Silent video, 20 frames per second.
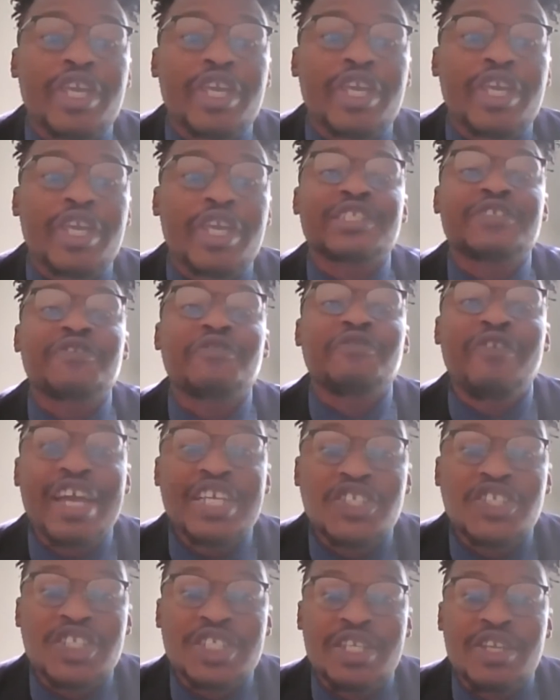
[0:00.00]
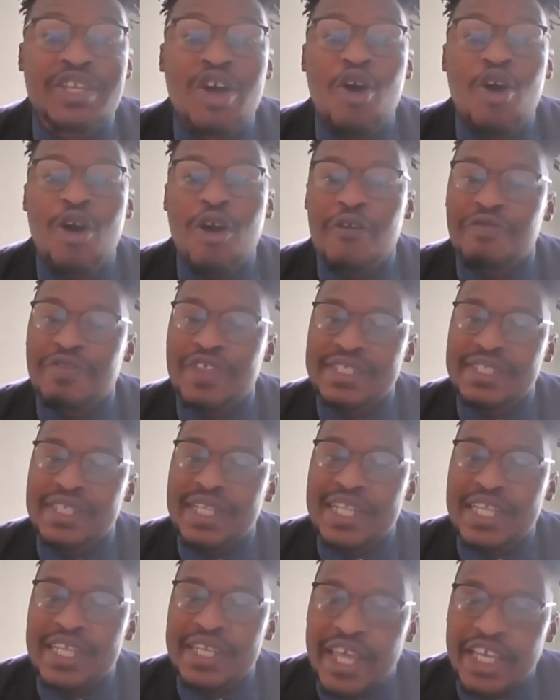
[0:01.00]
up the satisfaction of this
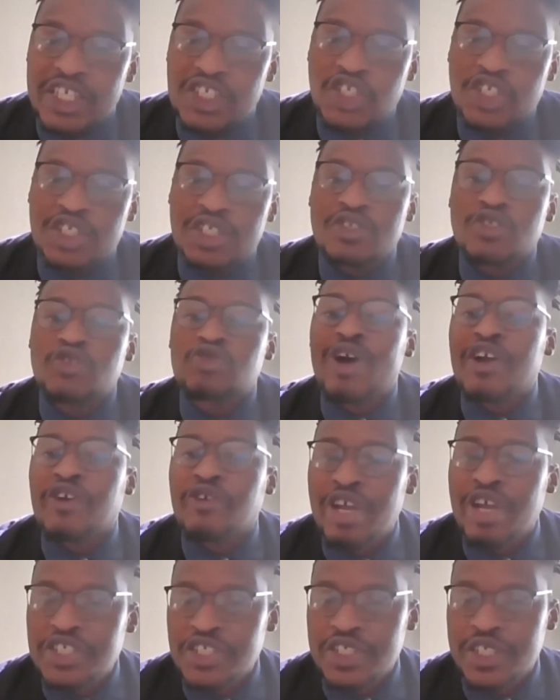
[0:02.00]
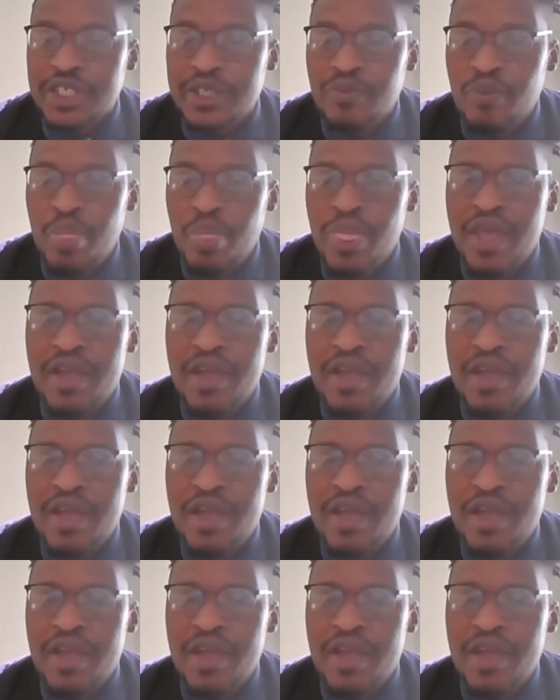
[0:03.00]
inclination to aggression.